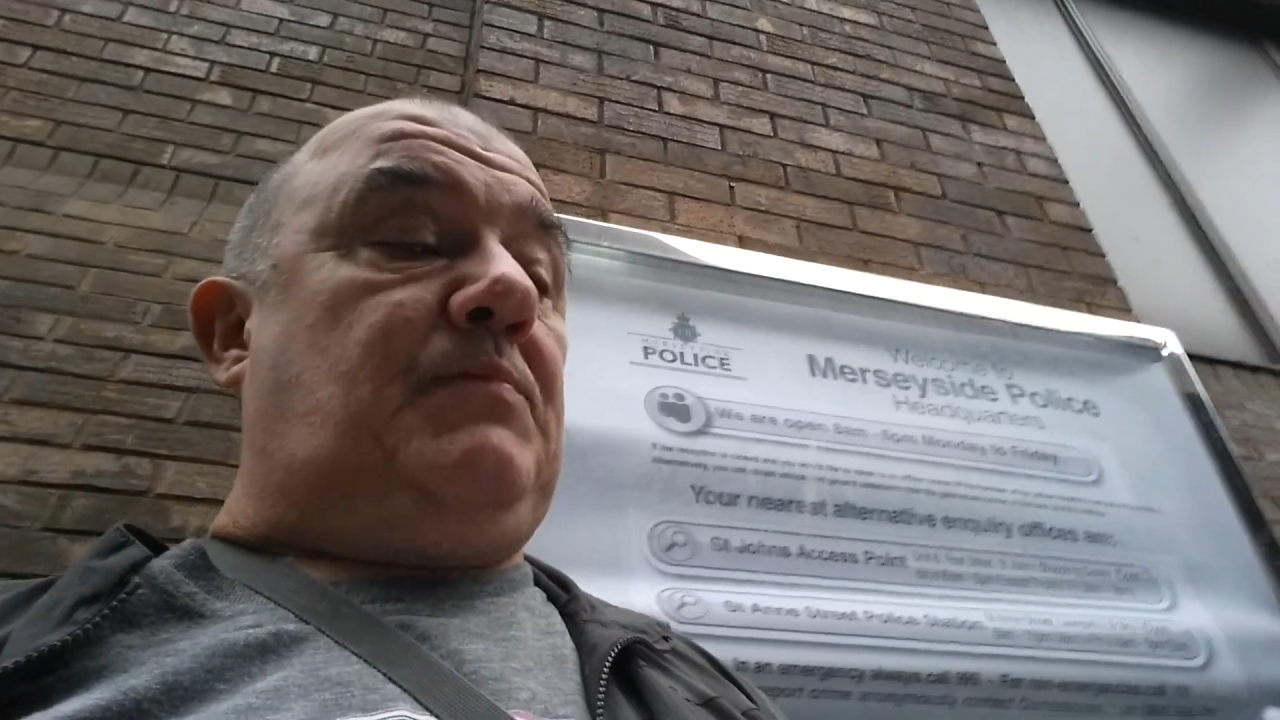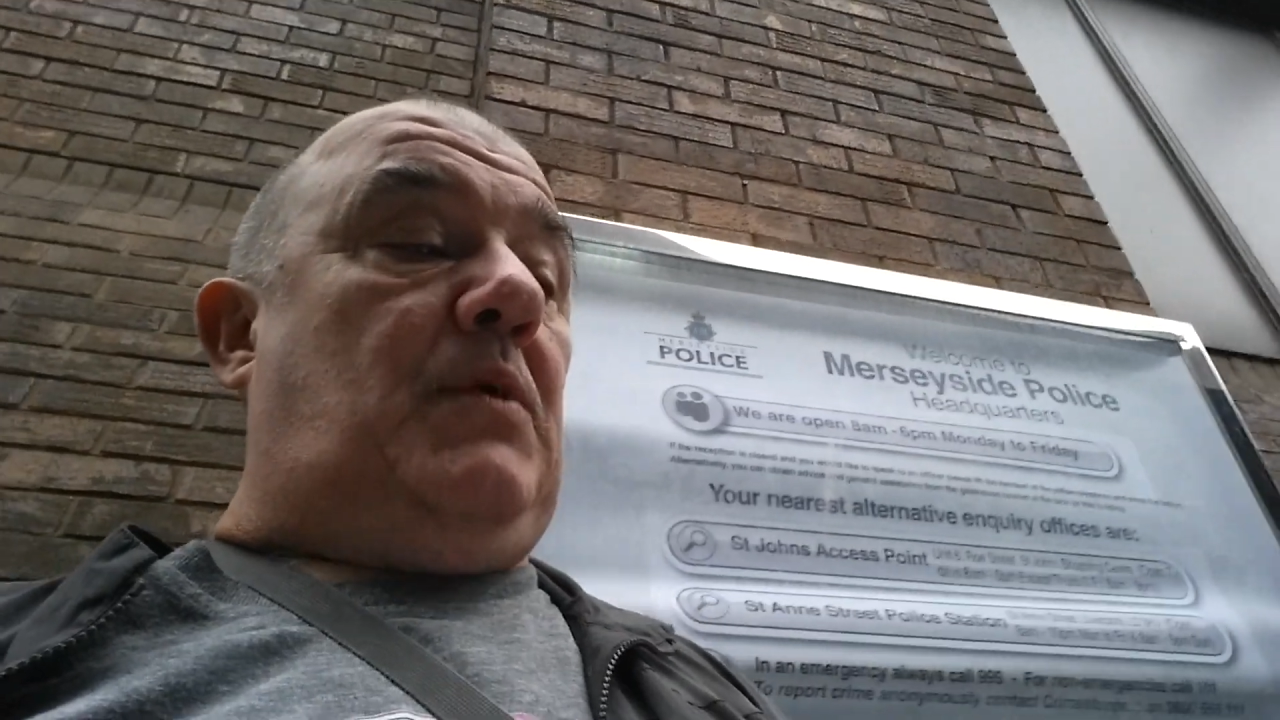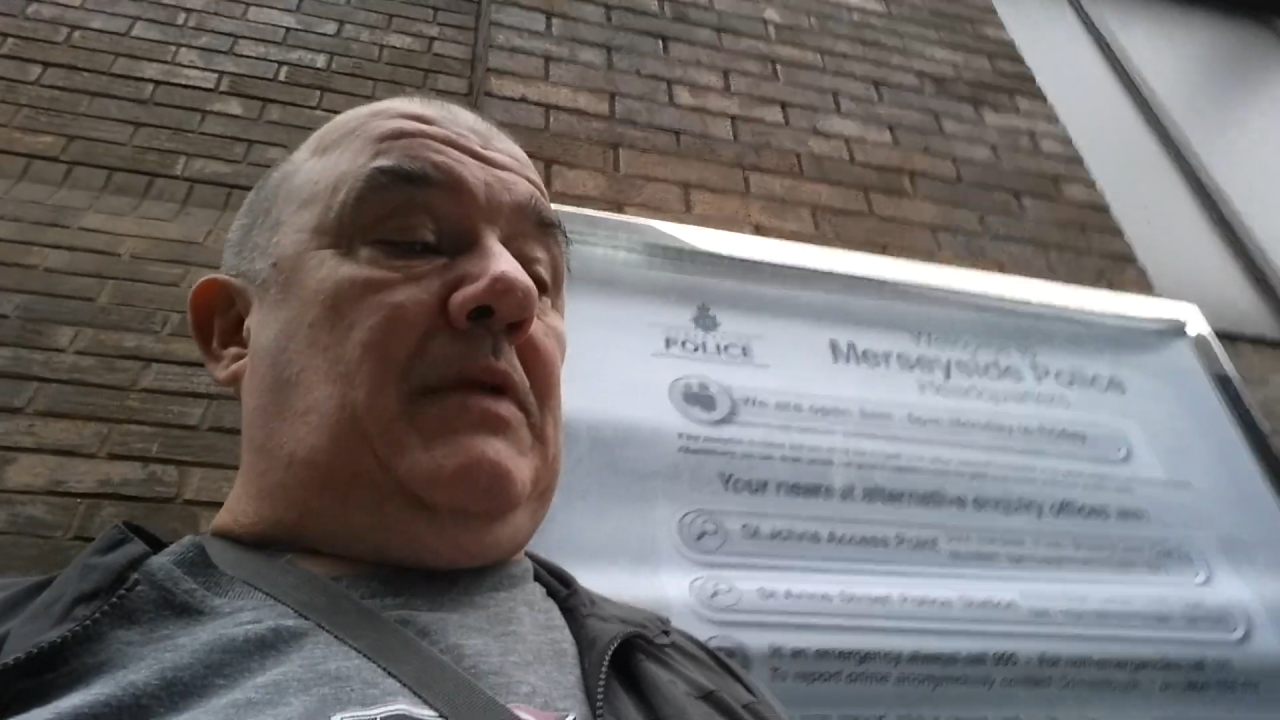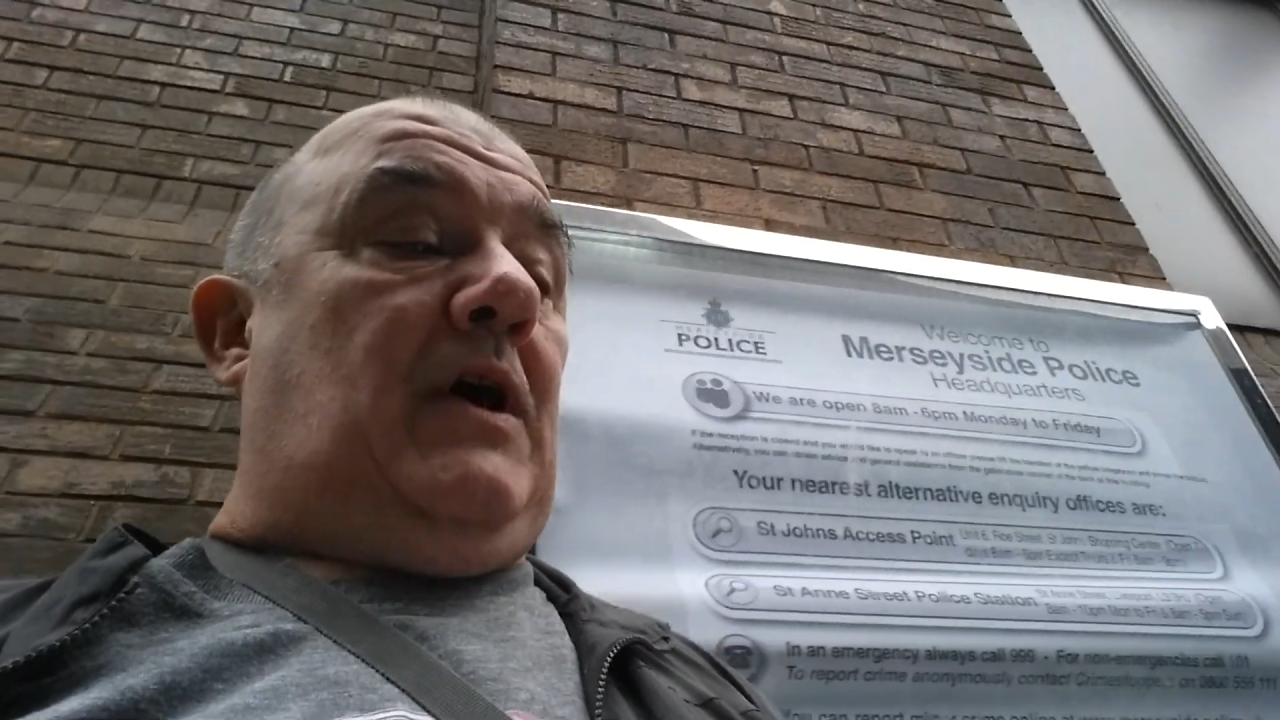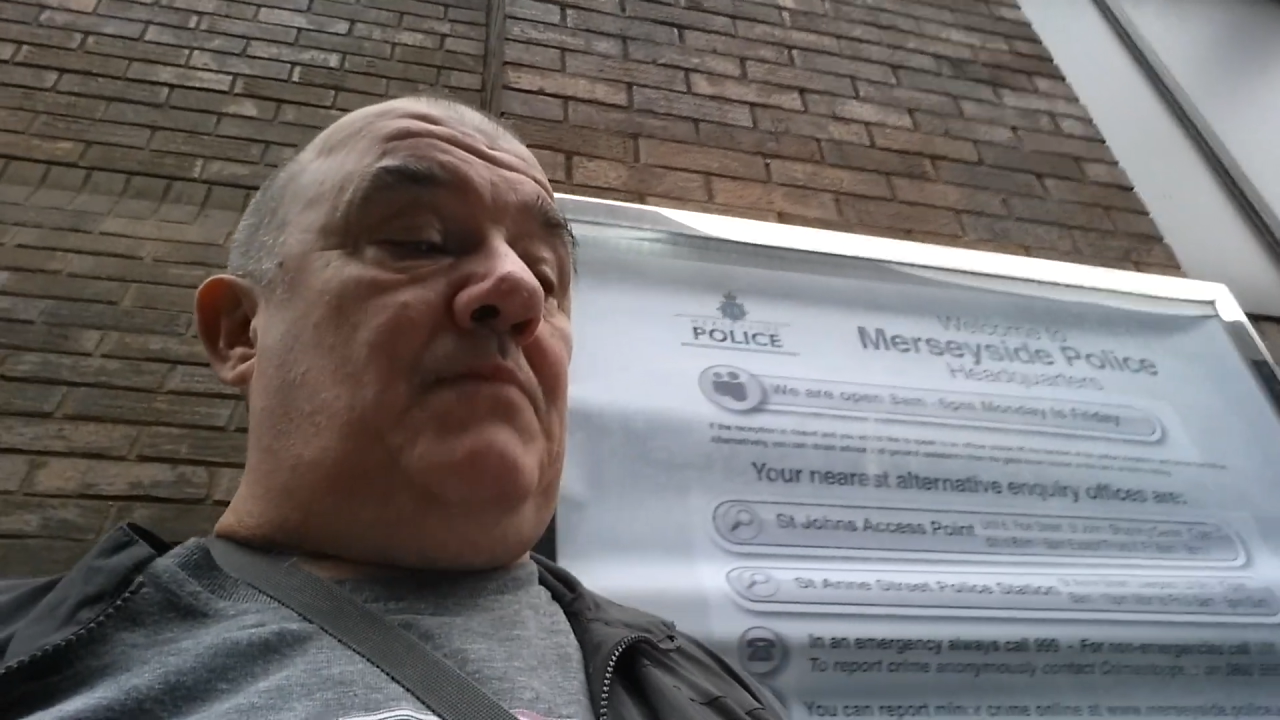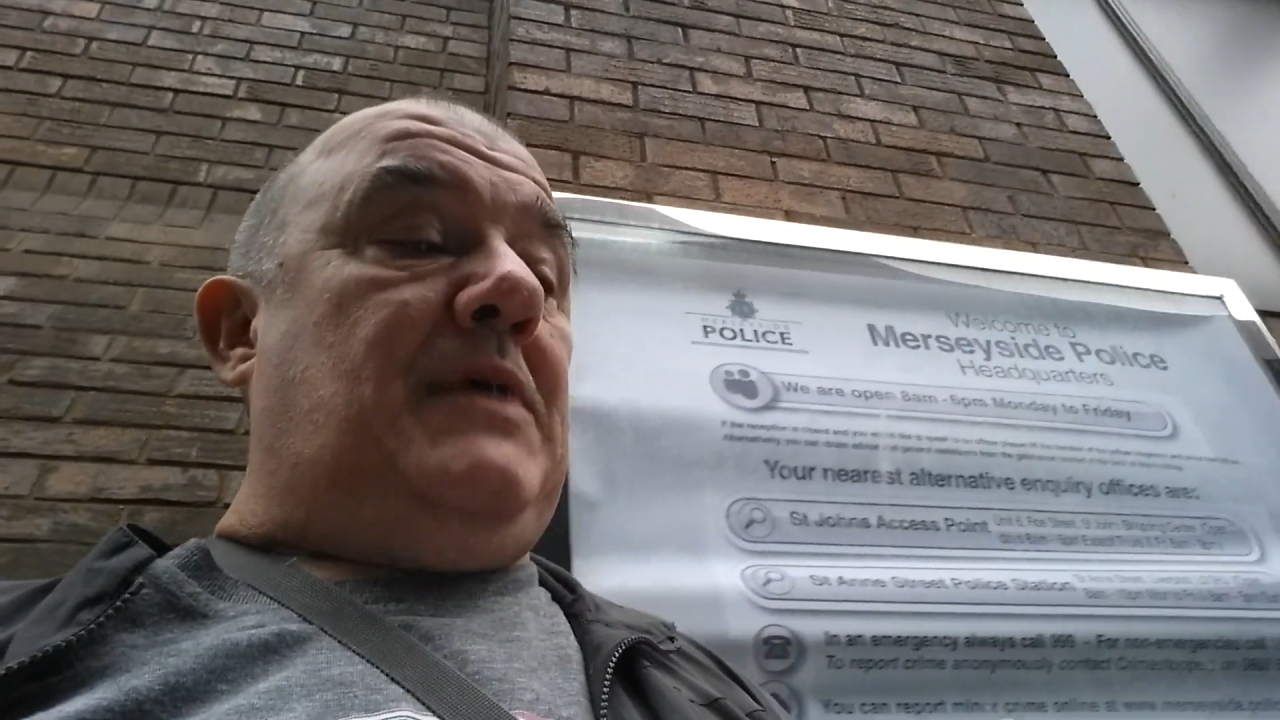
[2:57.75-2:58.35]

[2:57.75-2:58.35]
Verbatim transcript: the public on